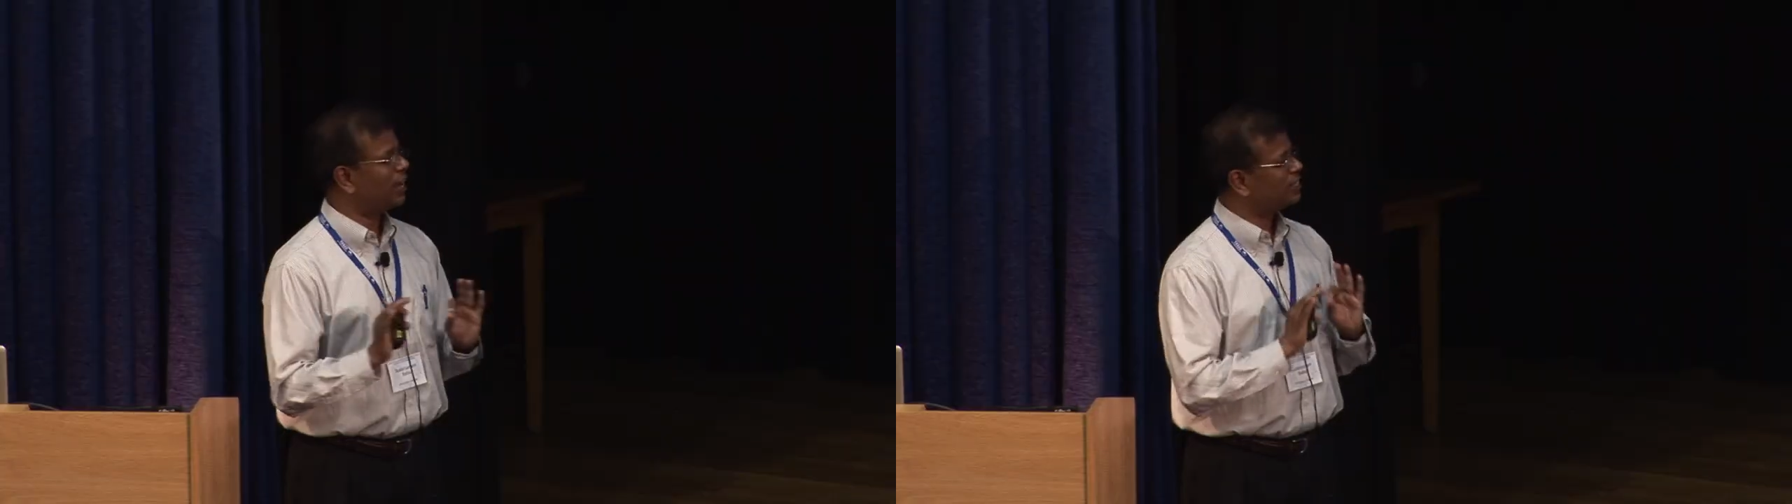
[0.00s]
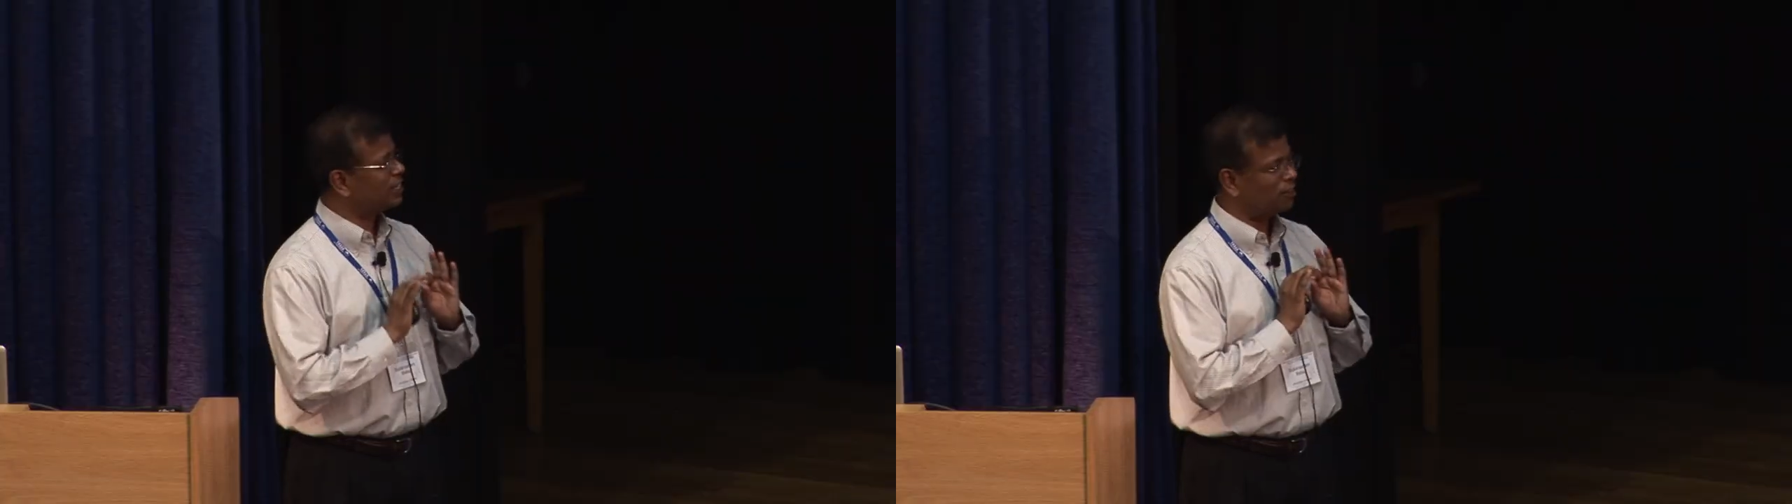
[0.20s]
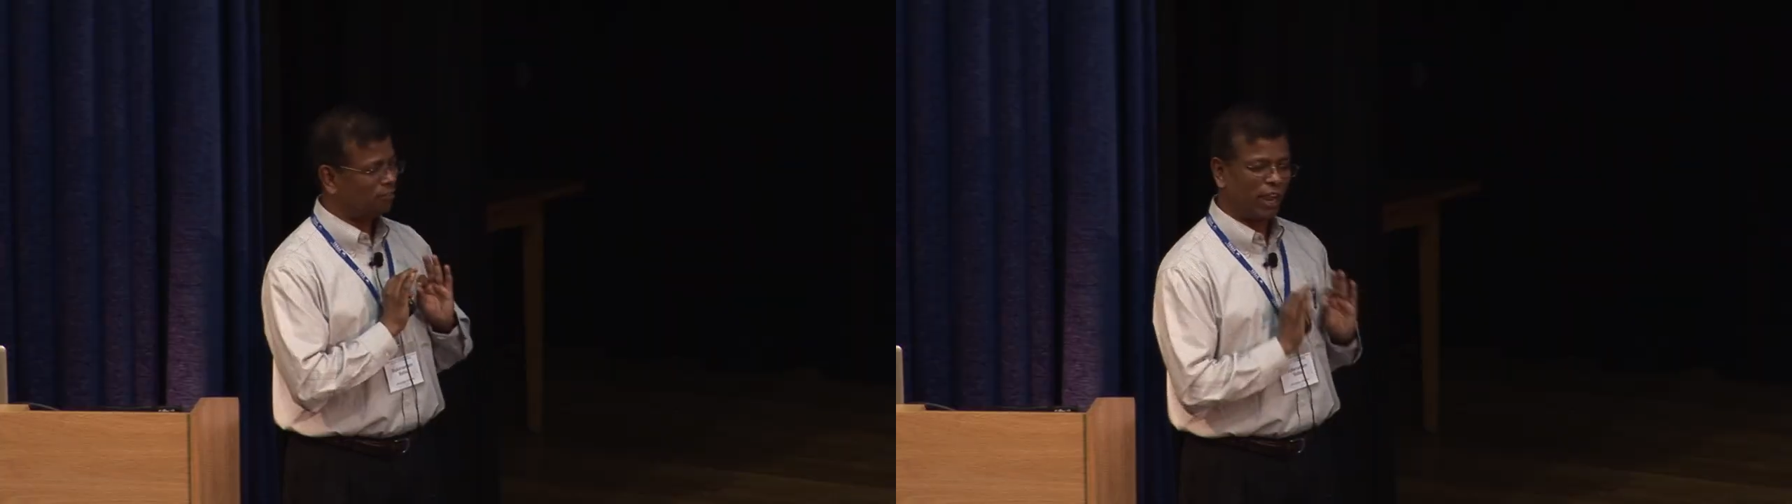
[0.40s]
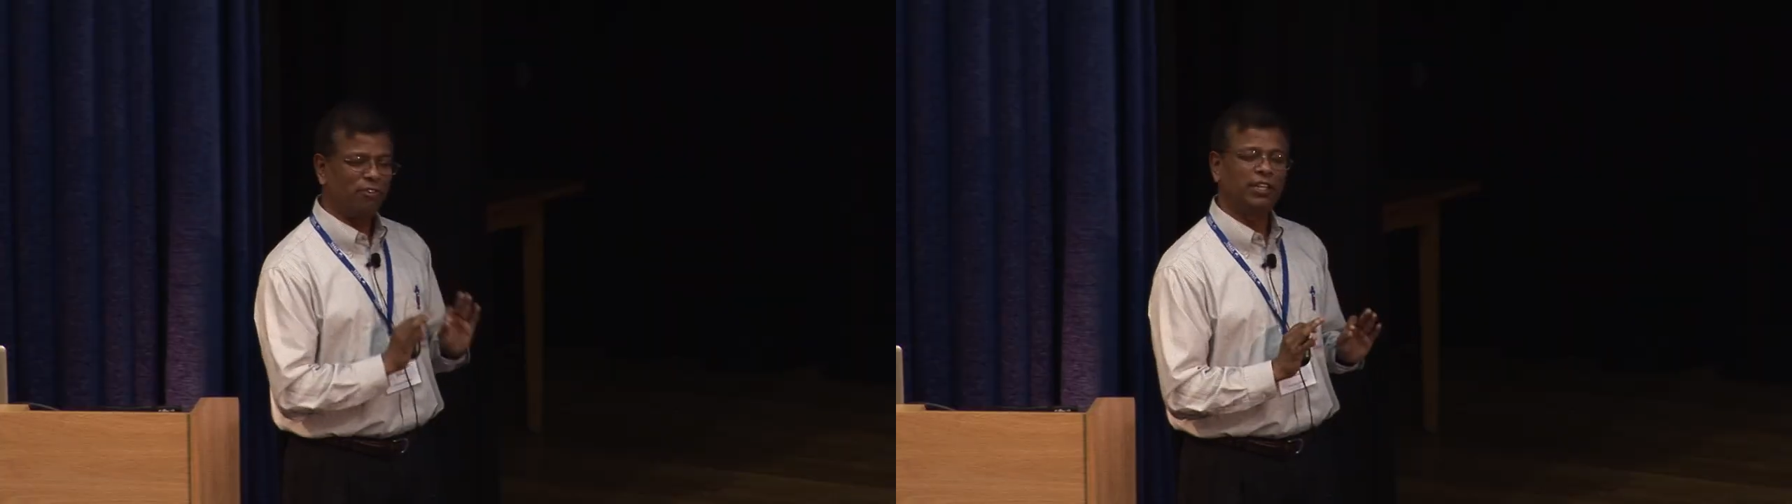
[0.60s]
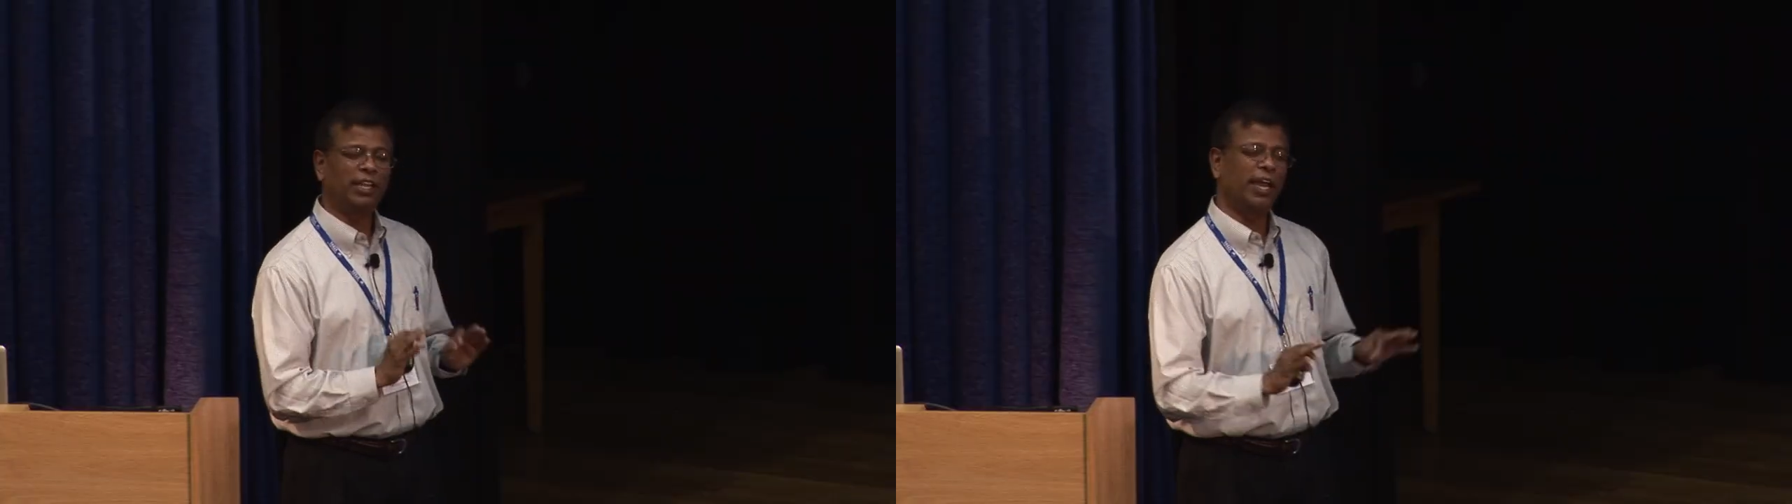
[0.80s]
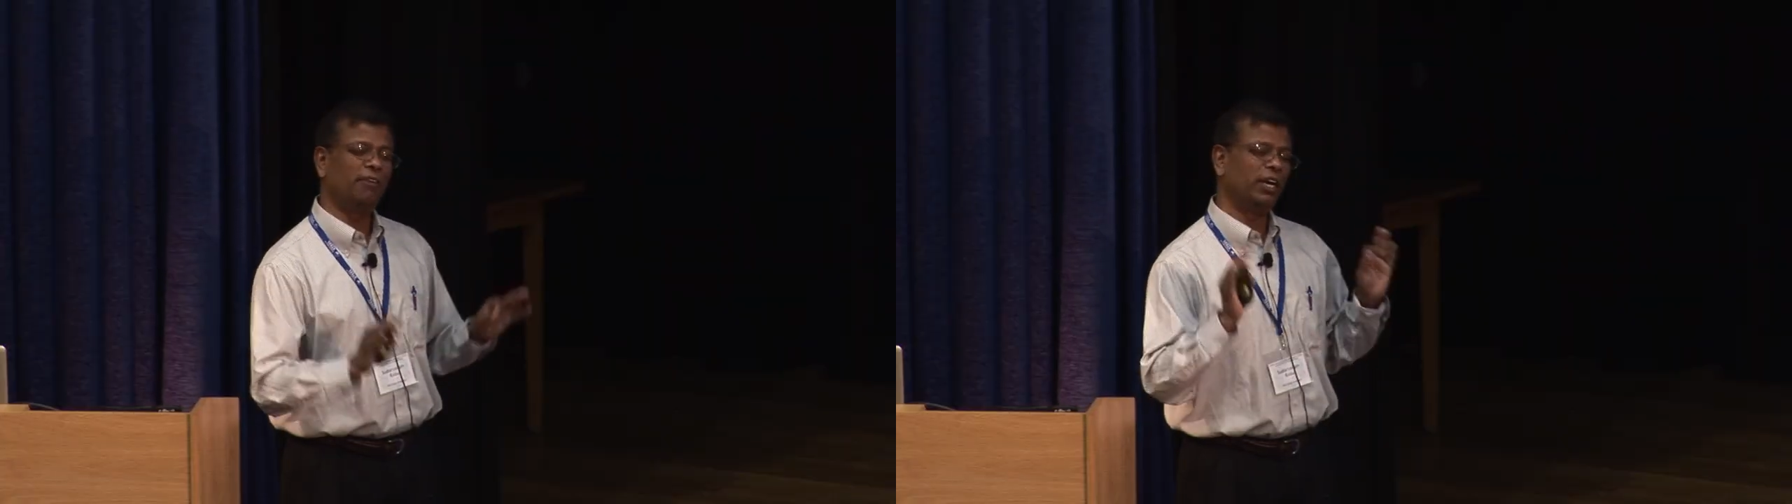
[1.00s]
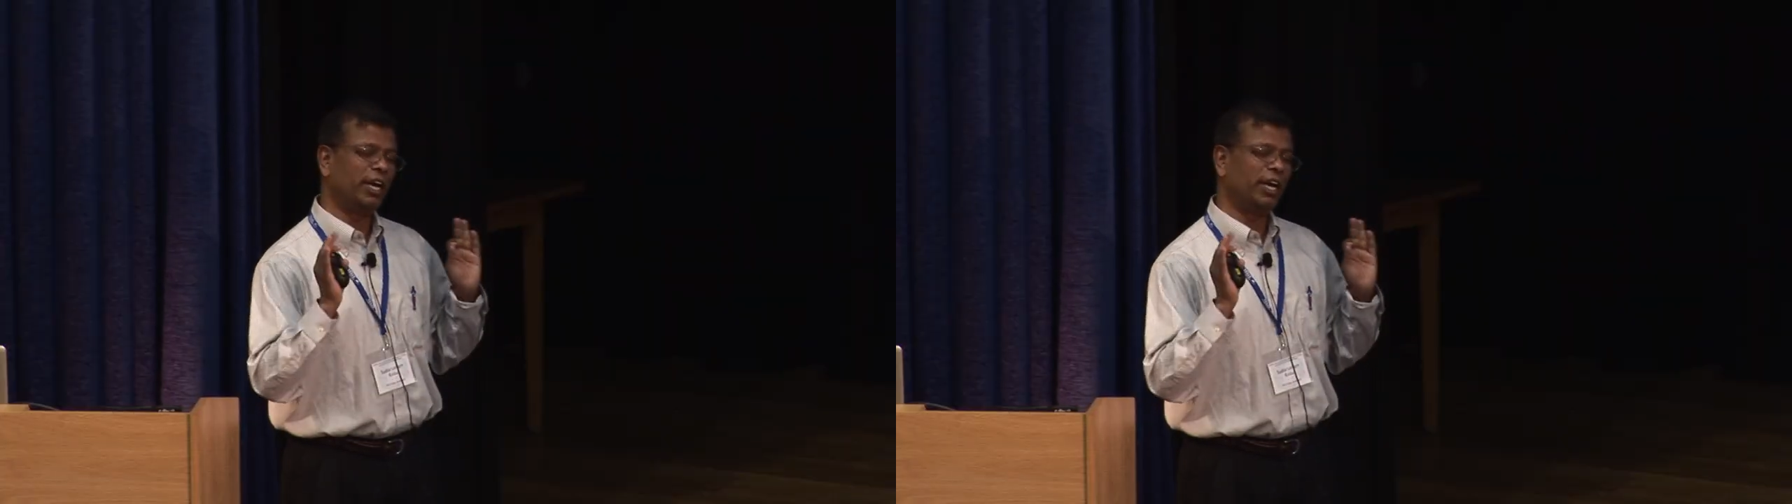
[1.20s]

analysis of everything.